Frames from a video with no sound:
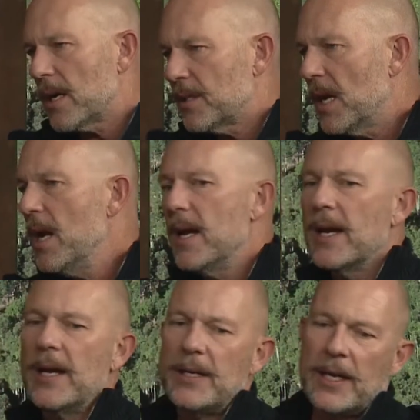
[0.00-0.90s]
years,
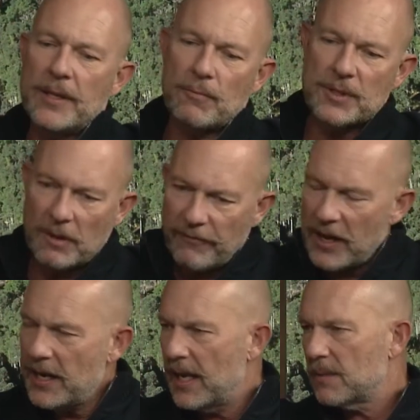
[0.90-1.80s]
and and the reserve
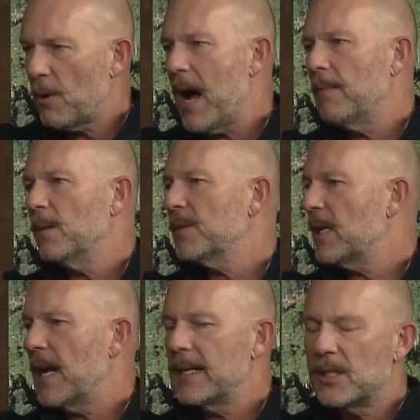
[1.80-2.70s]
fund has problems,
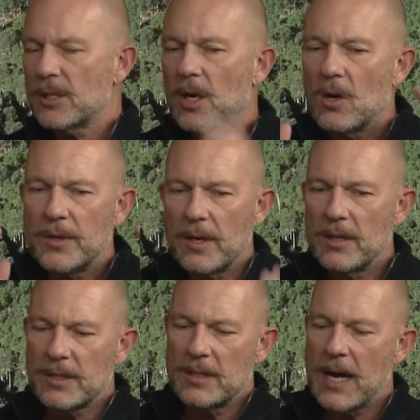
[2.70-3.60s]
and I just go
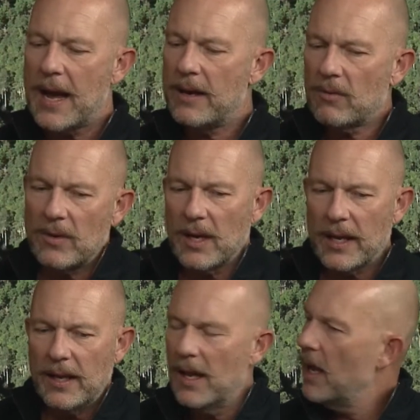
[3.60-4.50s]
there's I don't. I,